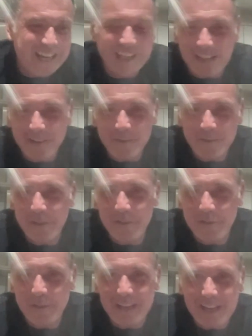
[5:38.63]
There
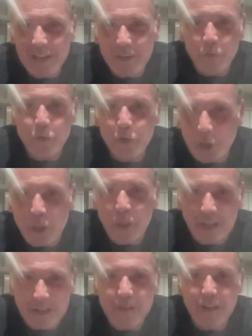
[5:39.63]
was
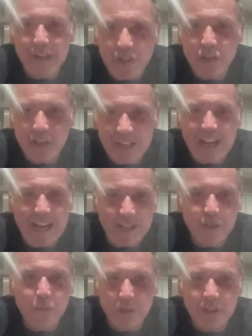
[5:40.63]
nothing. Literally, your
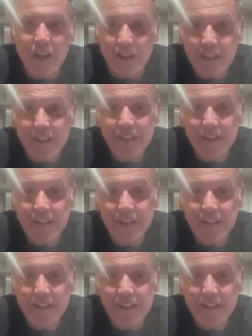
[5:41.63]
hands were tied.